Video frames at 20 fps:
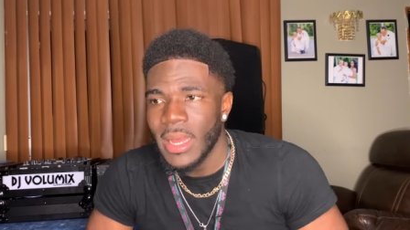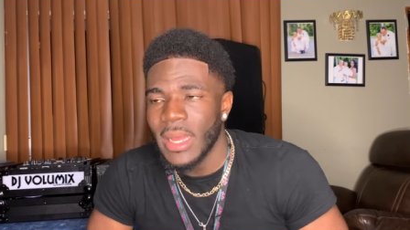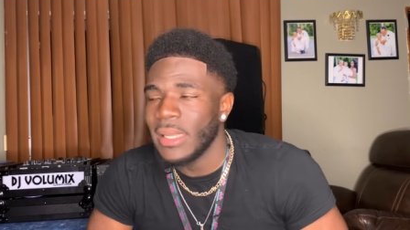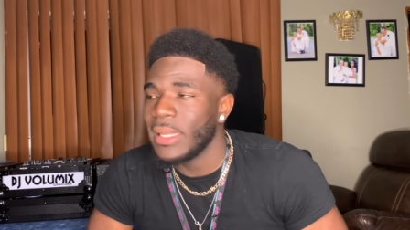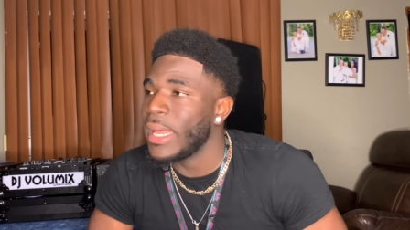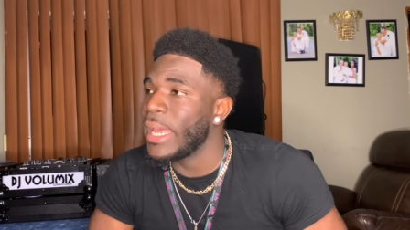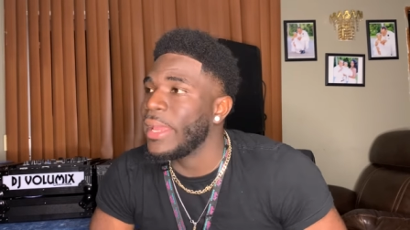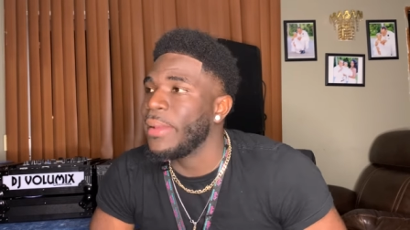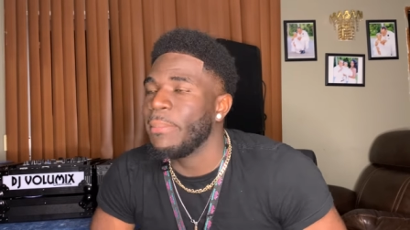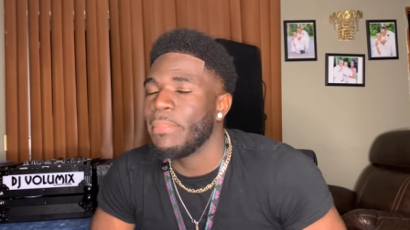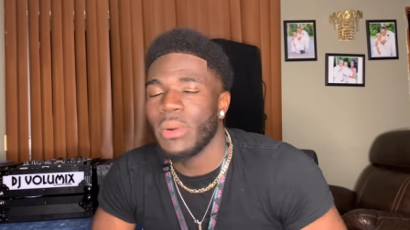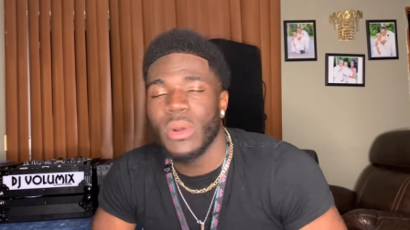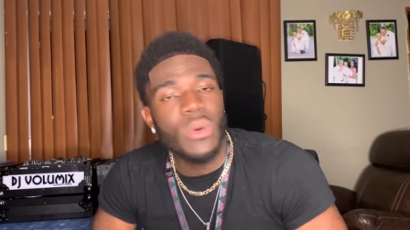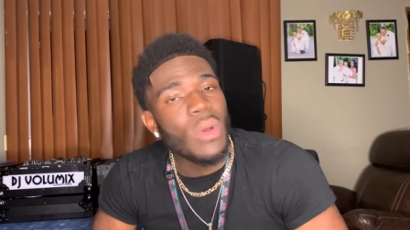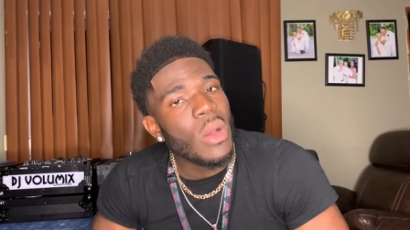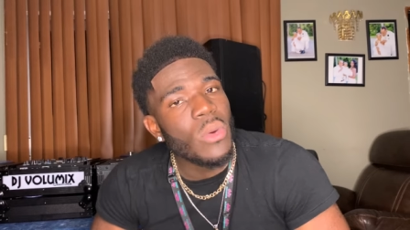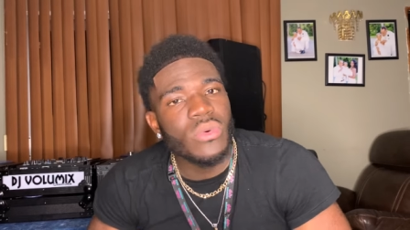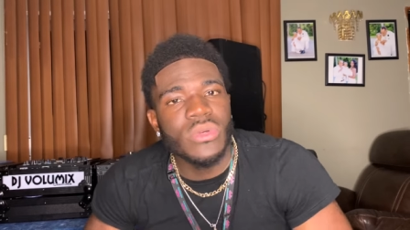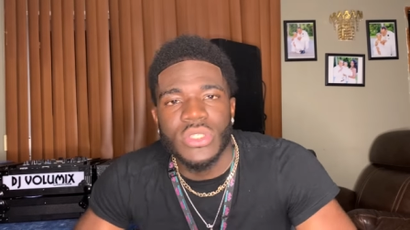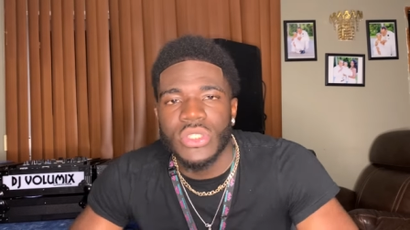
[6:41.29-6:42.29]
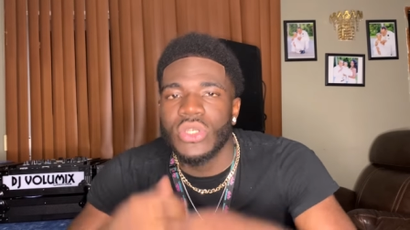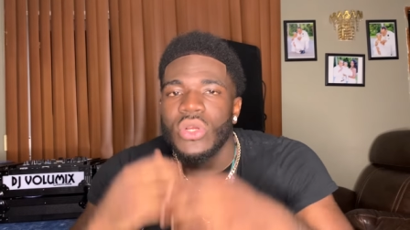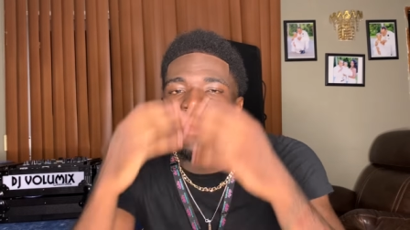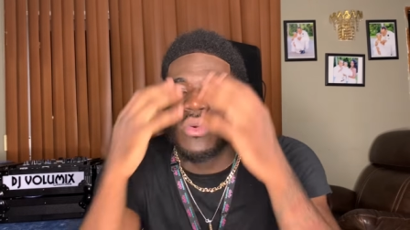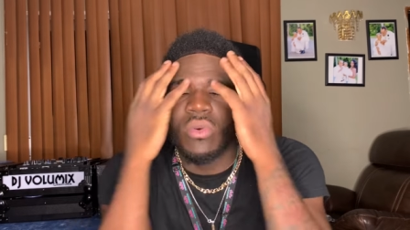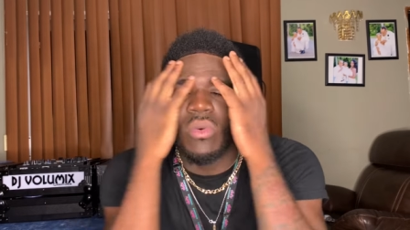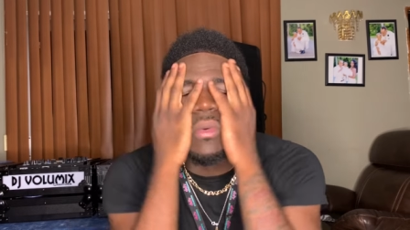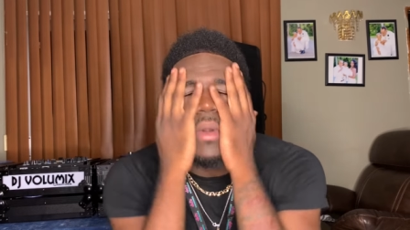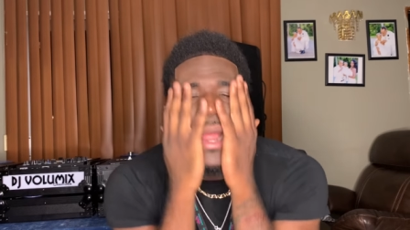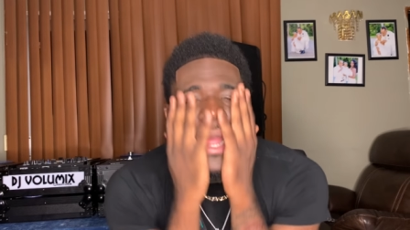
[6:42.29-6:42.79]
Like, bro, I was
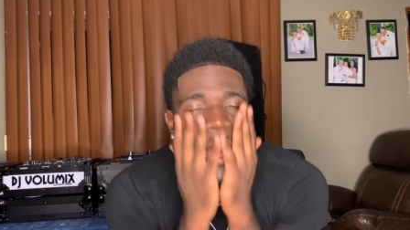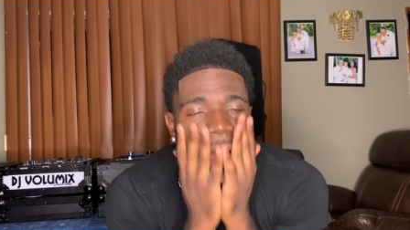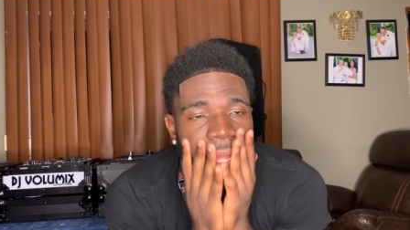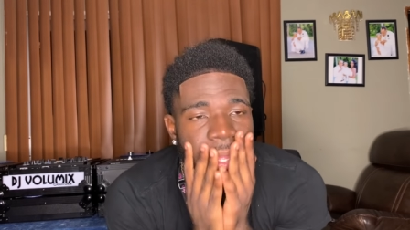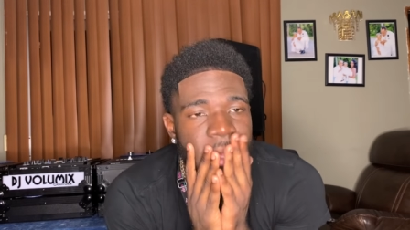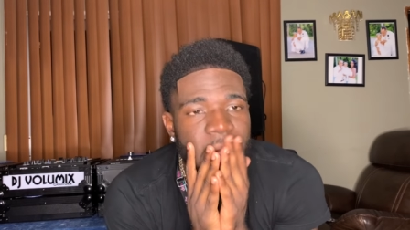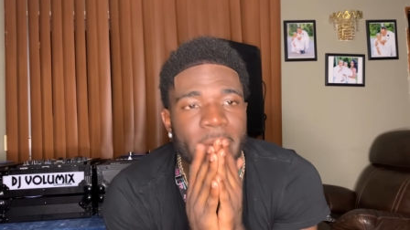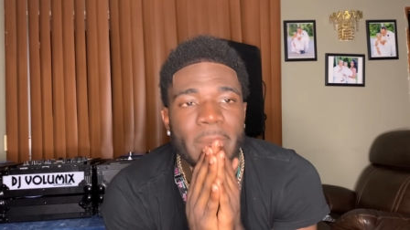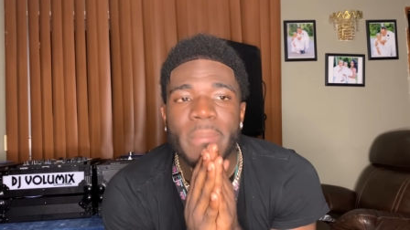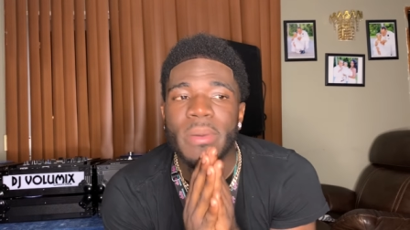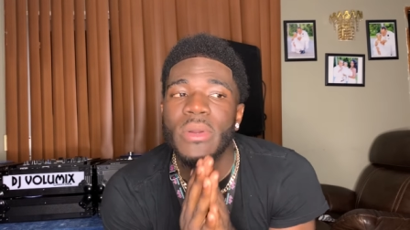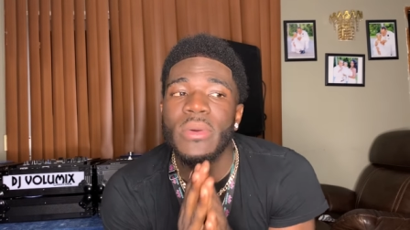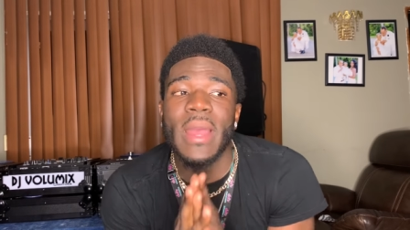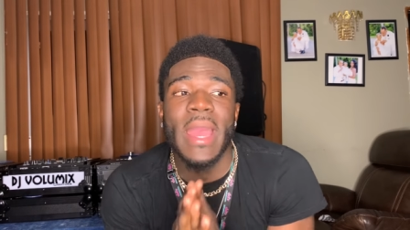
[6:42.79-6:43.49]
crying, bro.